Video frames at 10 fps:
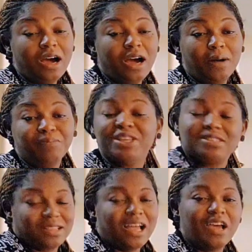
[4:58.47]
his
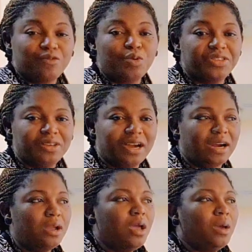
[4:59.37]
life with her.
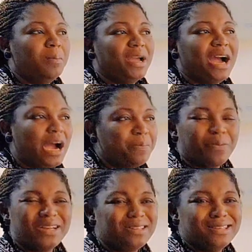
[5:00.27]
But
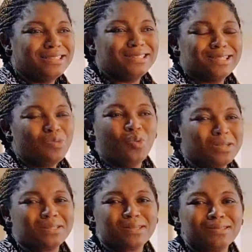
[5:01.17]
apparently she
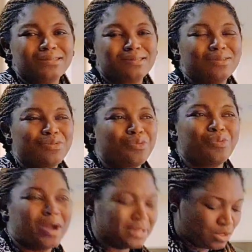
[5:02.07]
wasn't
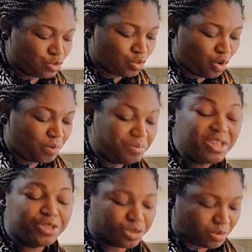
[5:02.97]
ready to commit
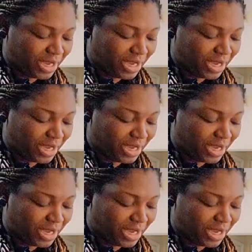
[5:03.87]
to that